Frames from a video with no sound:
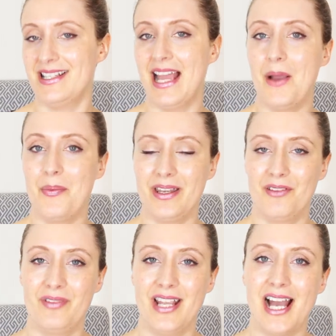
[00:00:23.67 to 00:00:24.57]
to happen
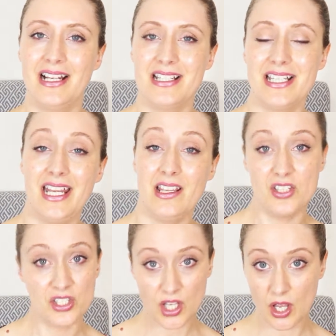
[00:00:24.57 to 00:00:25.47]
in reality a
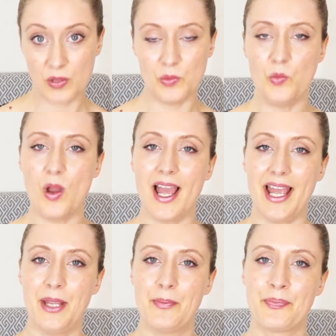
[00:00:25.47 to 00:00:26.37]
certain
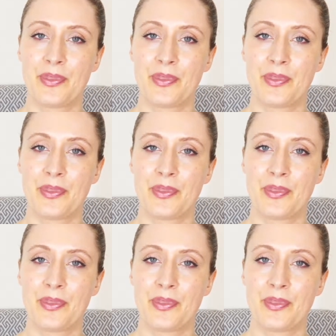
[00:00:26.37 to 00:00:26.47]
way,